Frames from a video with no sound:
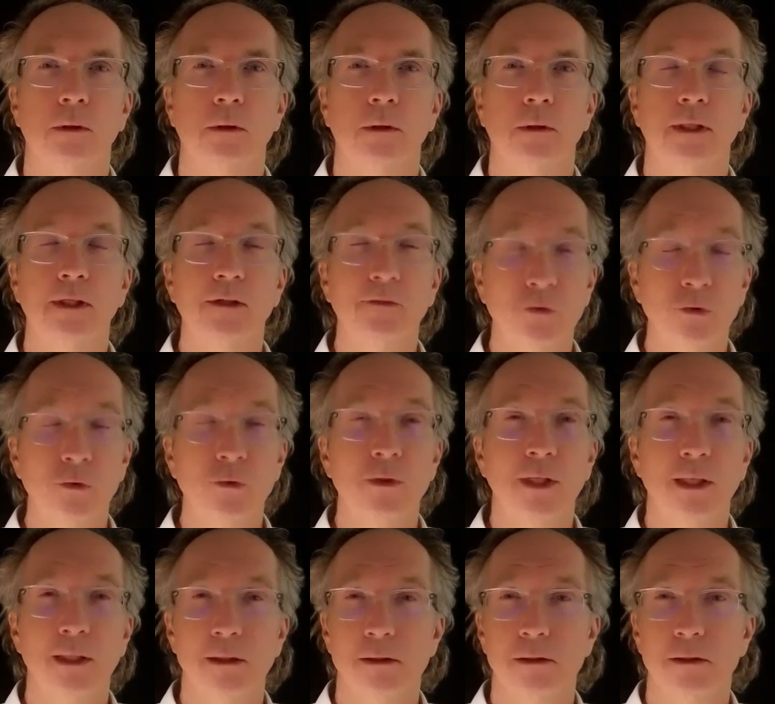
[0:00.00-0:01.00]
If you
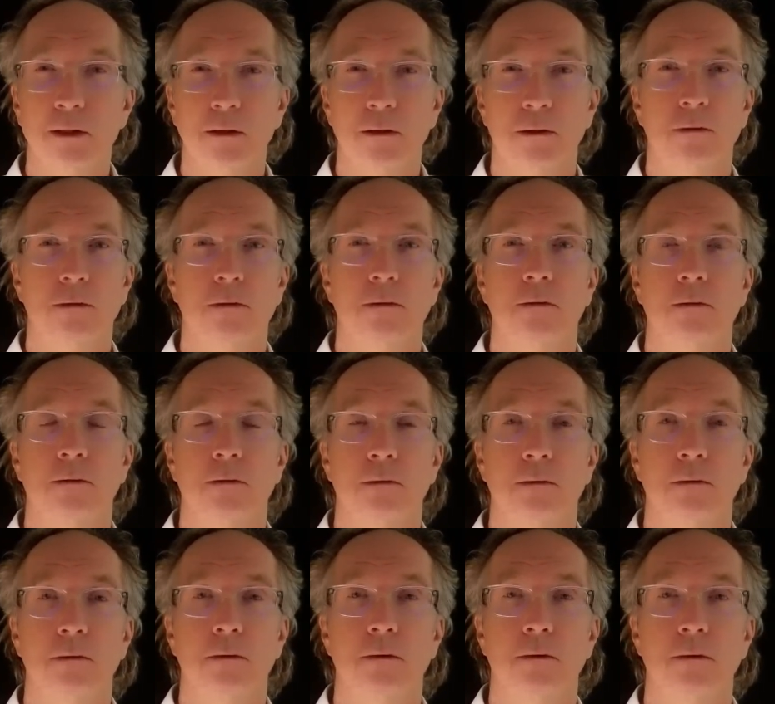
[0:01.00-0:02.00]
let it go,
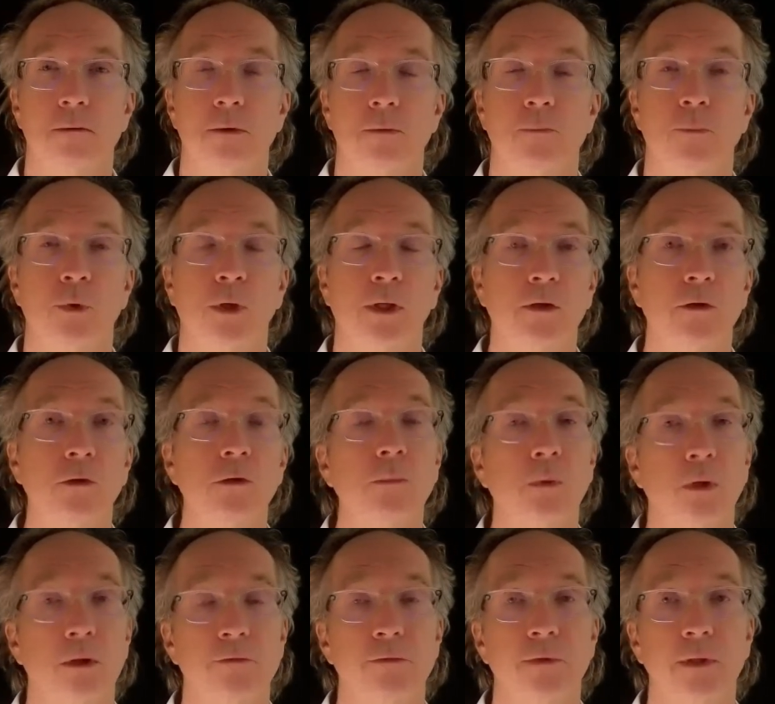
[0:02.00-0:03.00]
would bring you
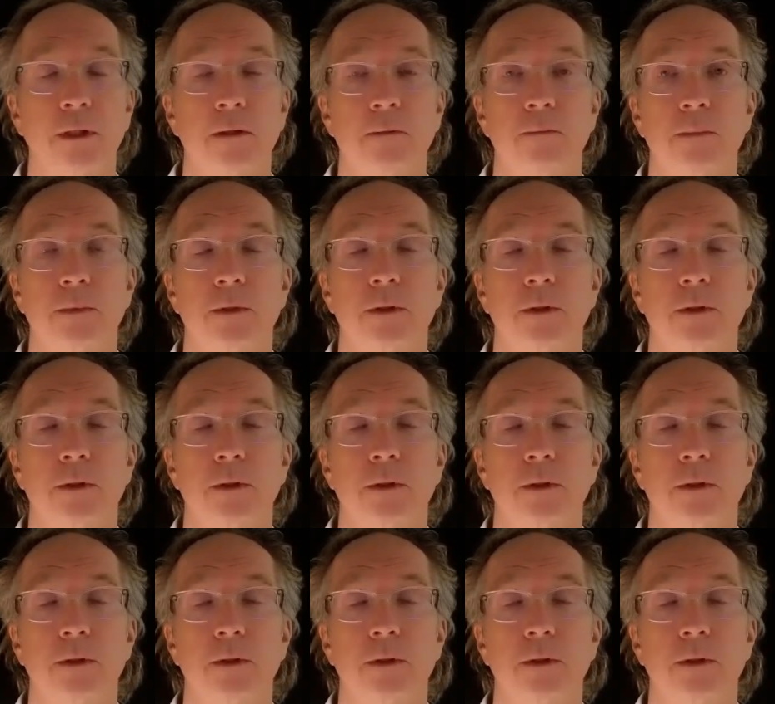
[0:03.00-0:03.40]
more freedom.